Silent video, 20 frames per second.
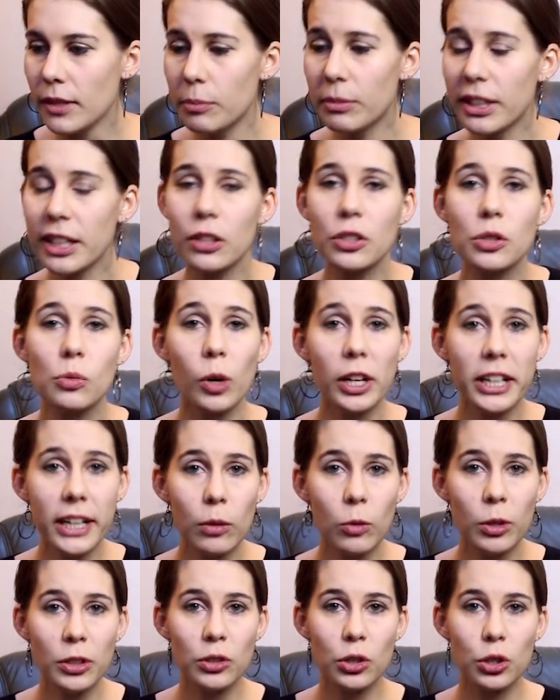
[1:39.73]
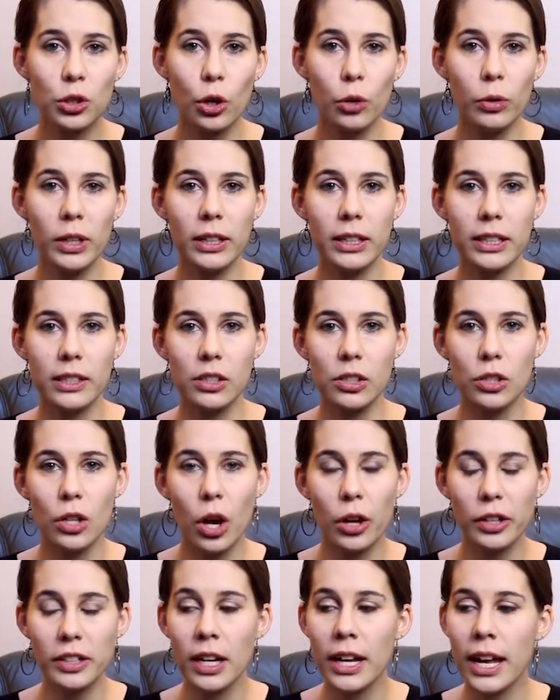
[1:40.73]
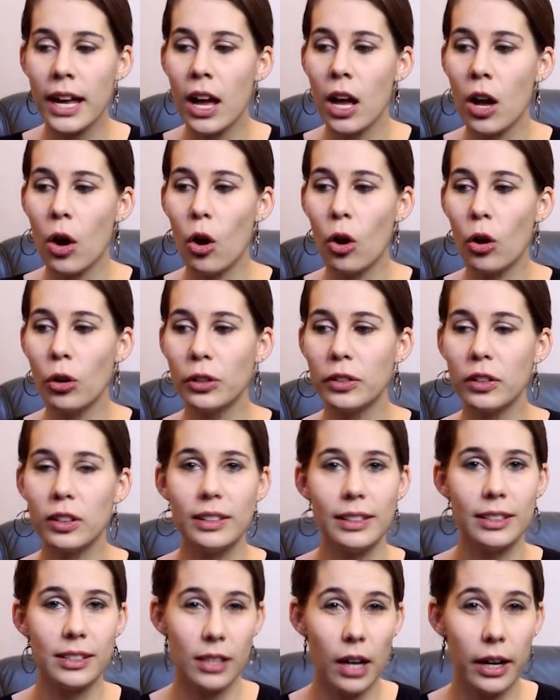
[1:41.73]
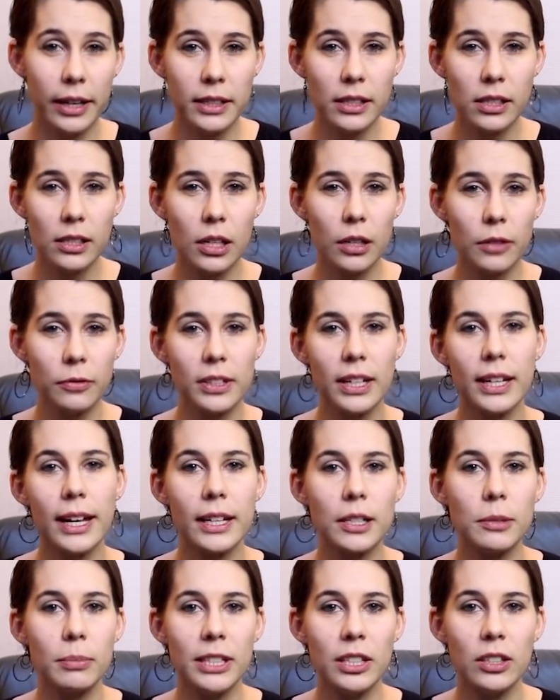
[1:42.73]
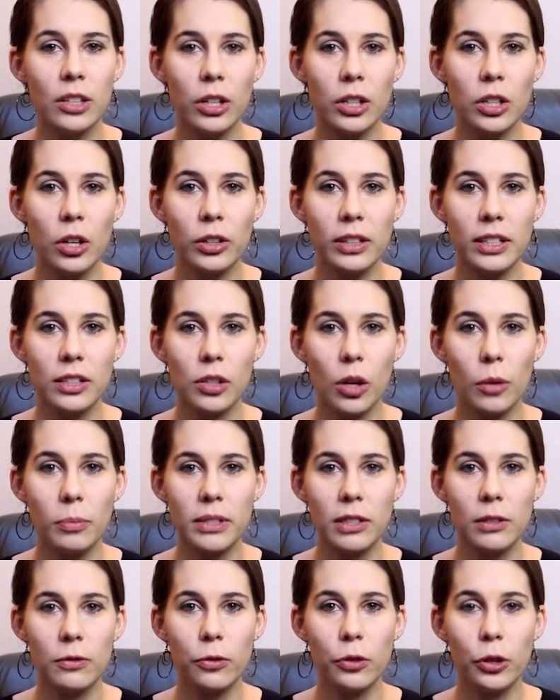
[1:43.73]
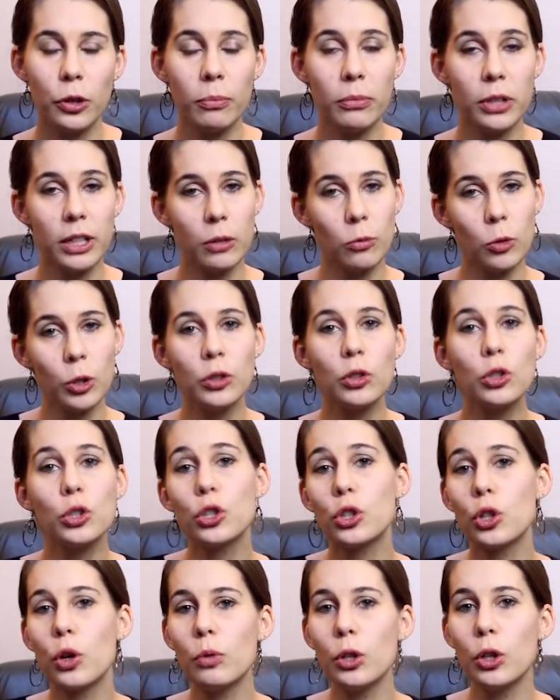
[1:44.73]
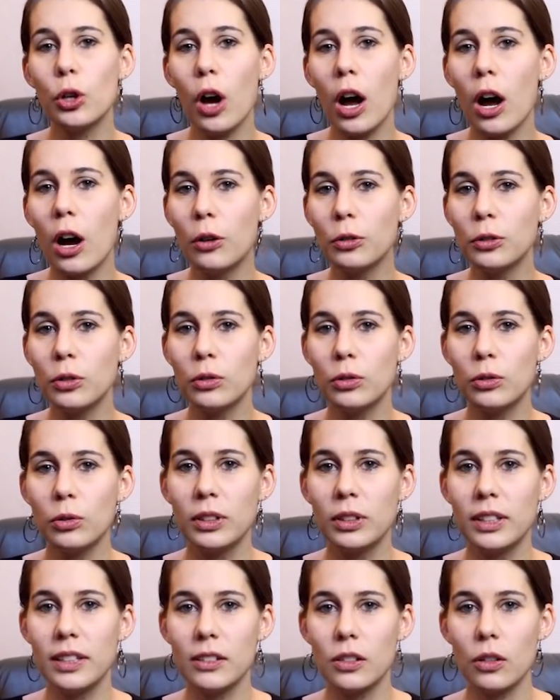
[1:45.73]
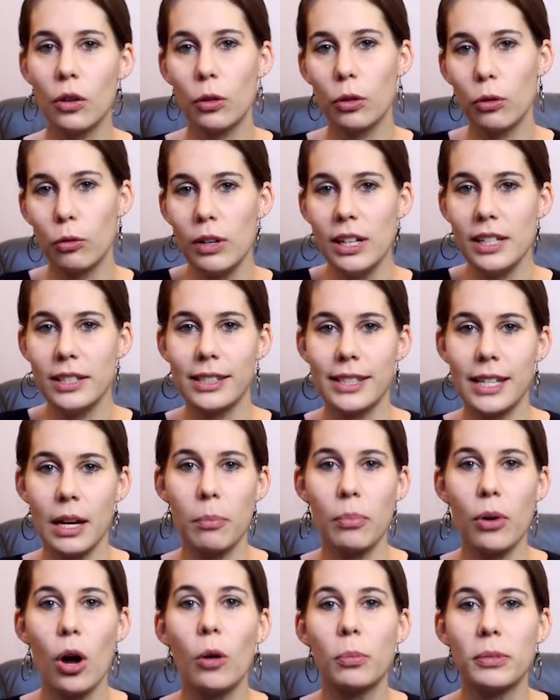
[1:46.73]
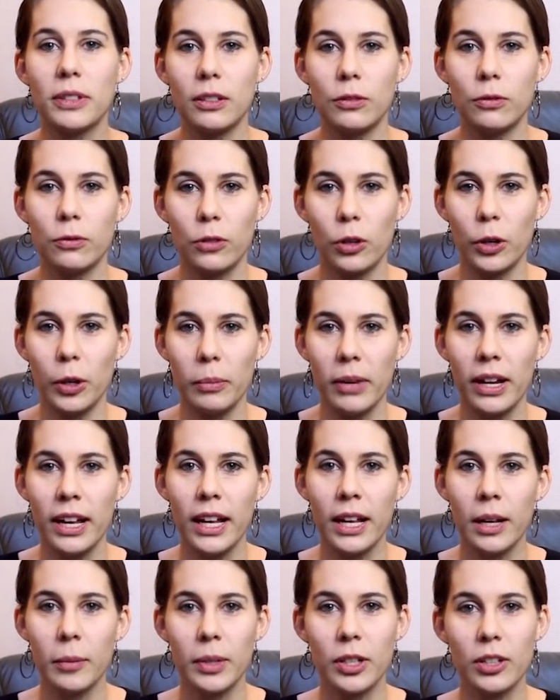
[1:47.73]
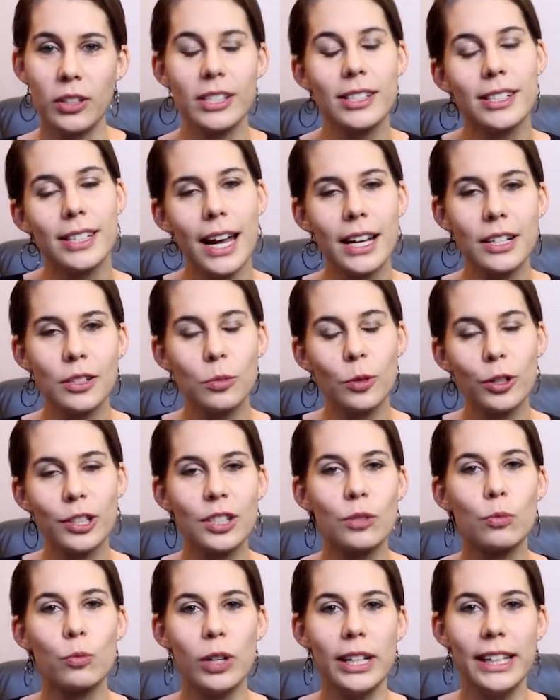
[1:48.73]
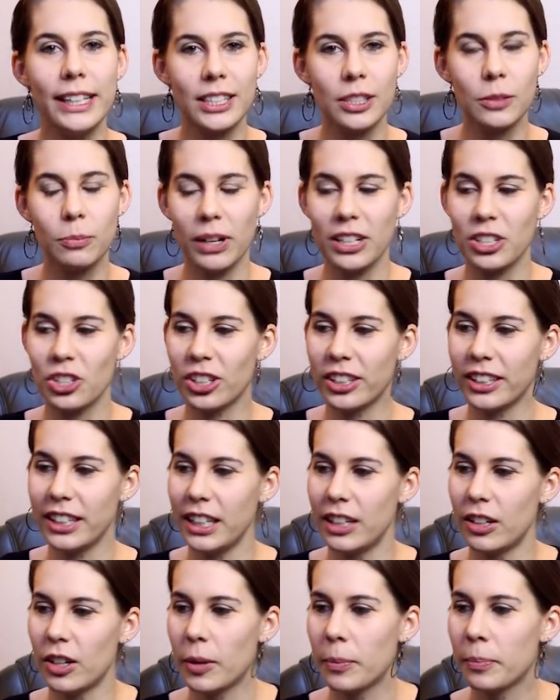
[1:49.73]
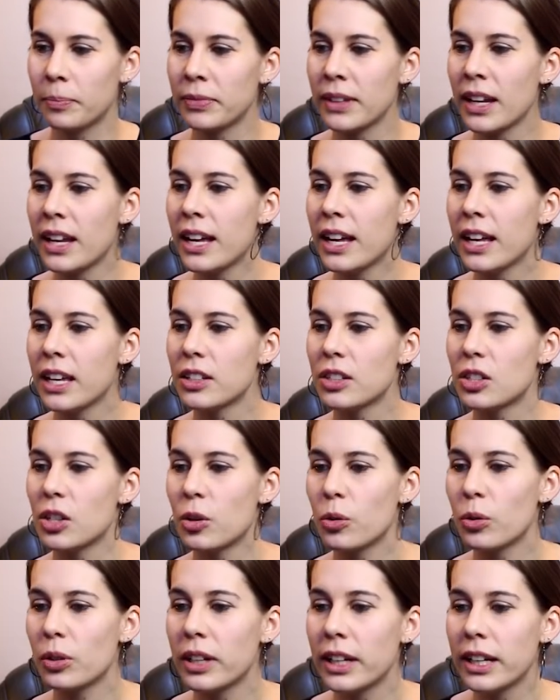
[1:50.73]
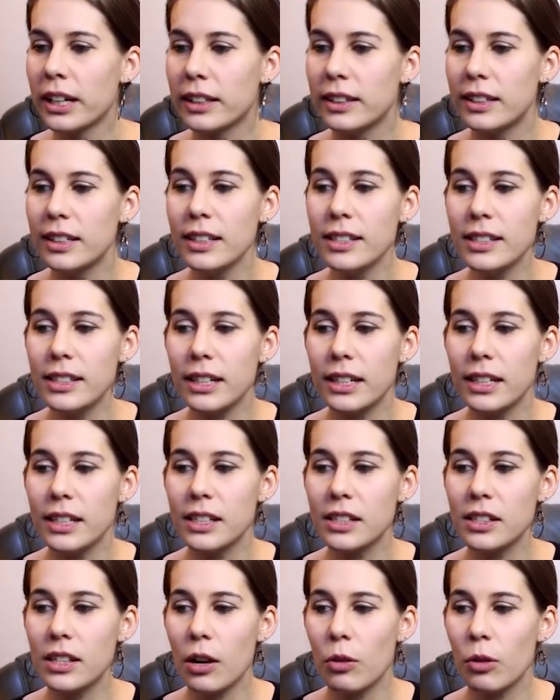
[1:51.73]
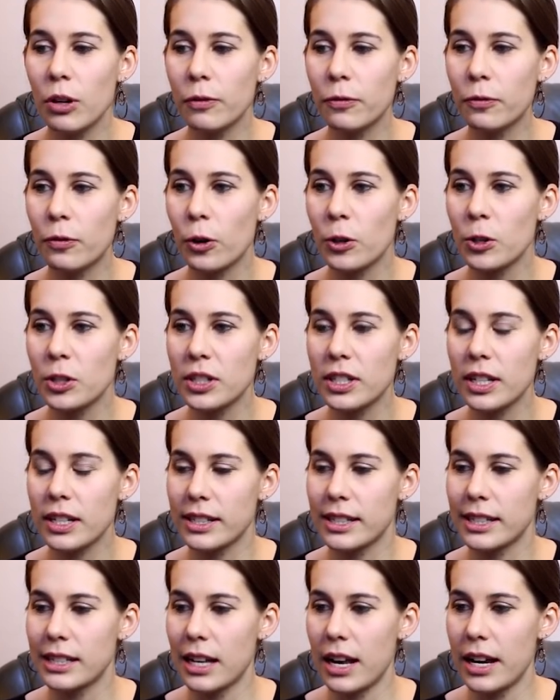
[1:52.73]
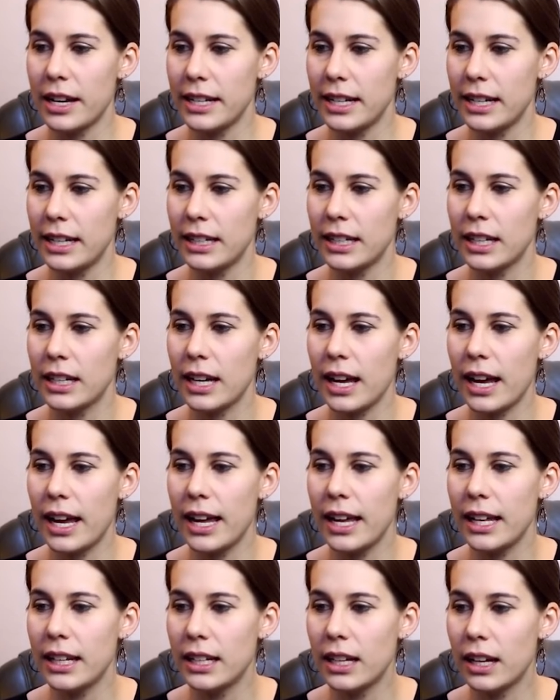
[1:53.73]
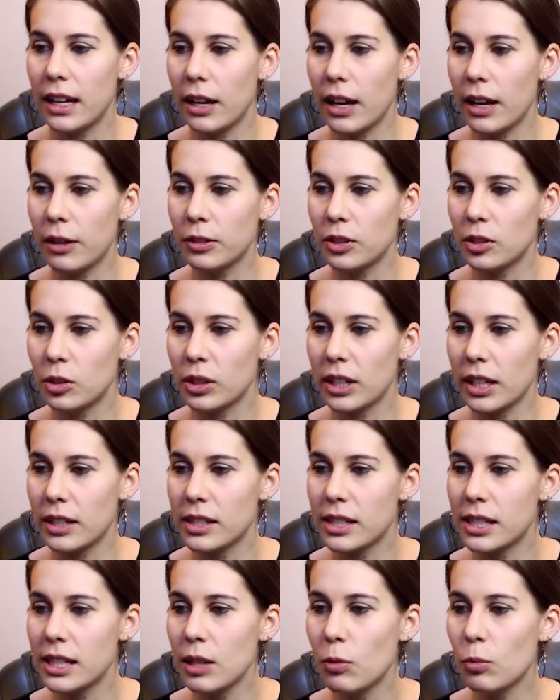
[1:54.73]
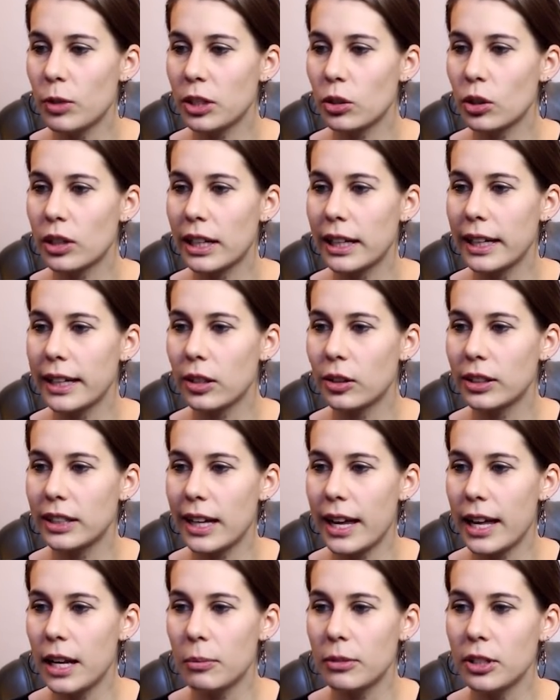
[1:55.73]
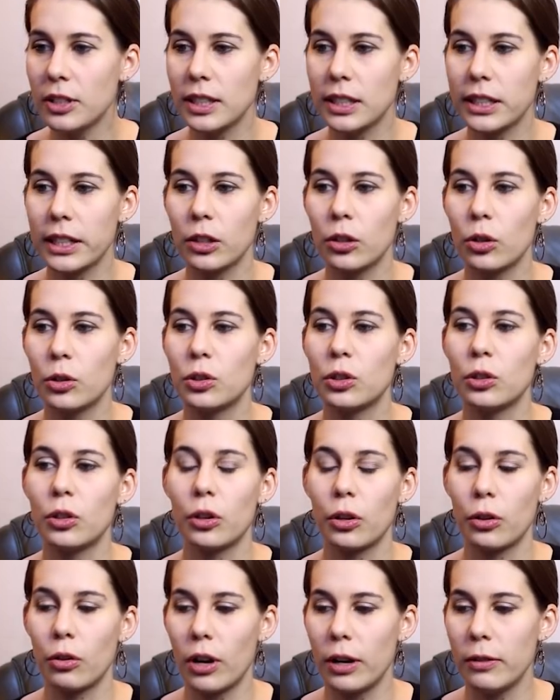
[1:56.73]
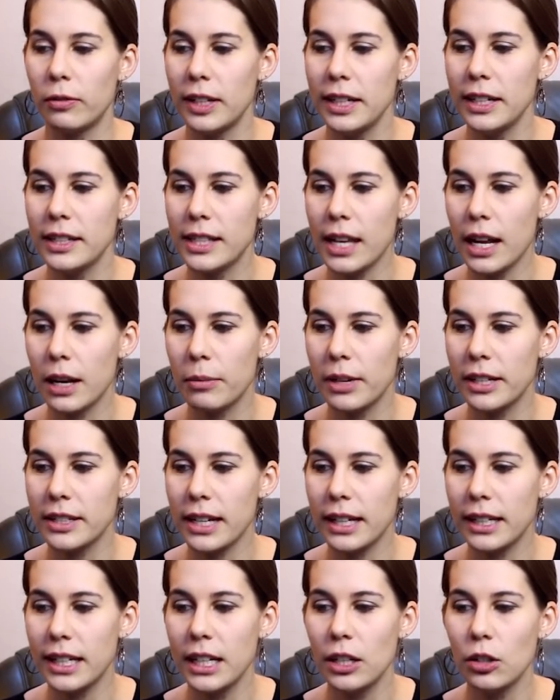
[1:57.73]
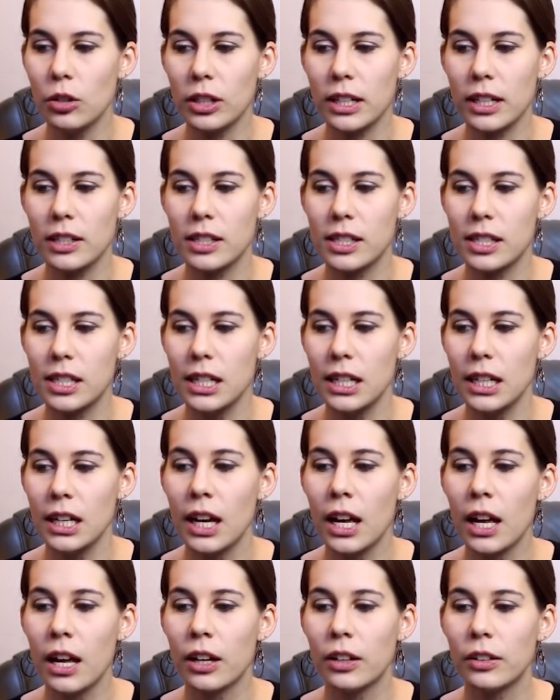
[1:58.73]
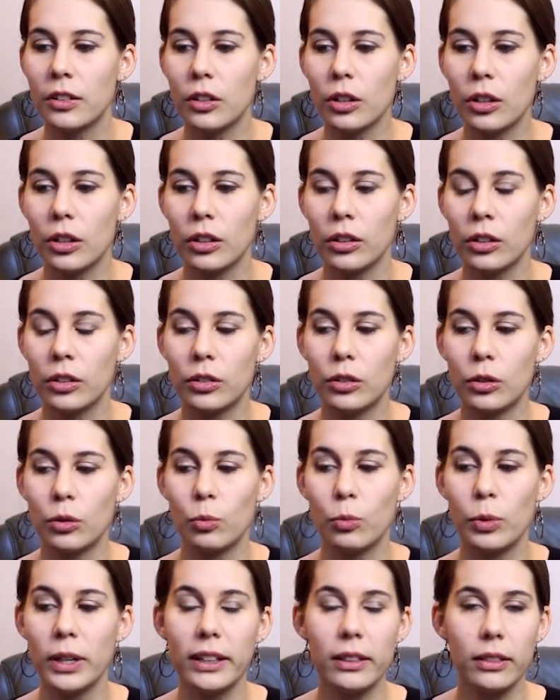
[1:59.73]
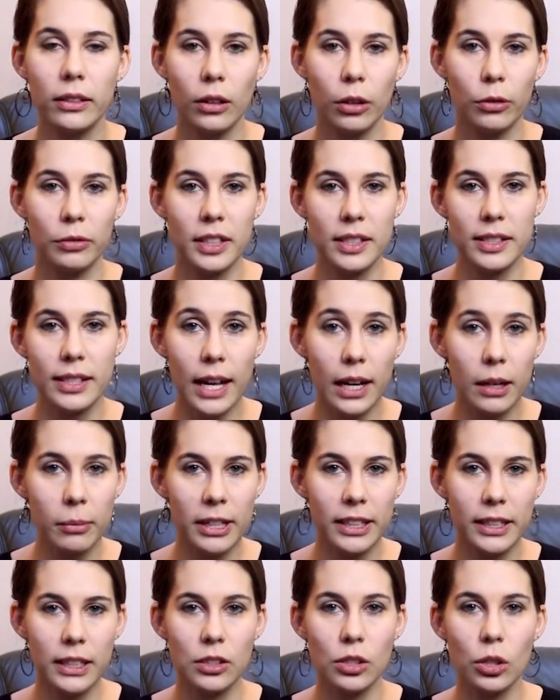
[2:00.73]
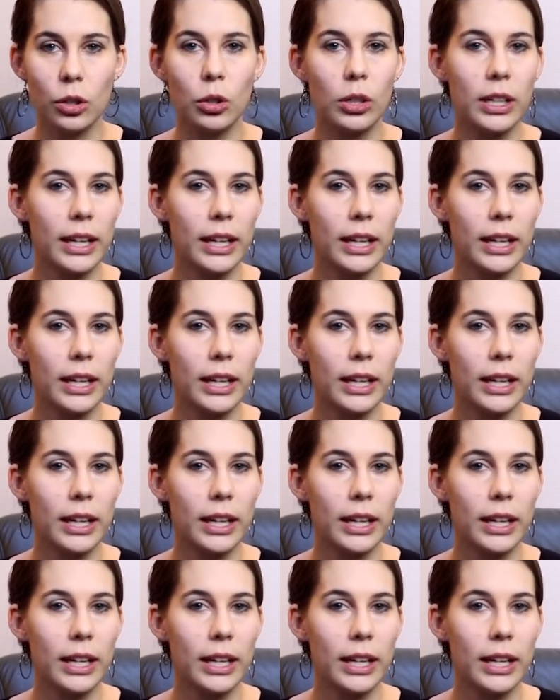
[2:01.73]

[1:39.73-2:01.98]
because what I want to show you is not all the design stuff that has been done on this opt-in form, but I want to show you how to this three-step opt-in form, because that's what's really special here. So this is our first slide-in, and as you can see, when you click on the element, you can go to your Thrive Leads element, and here you can see the width of this element, and so you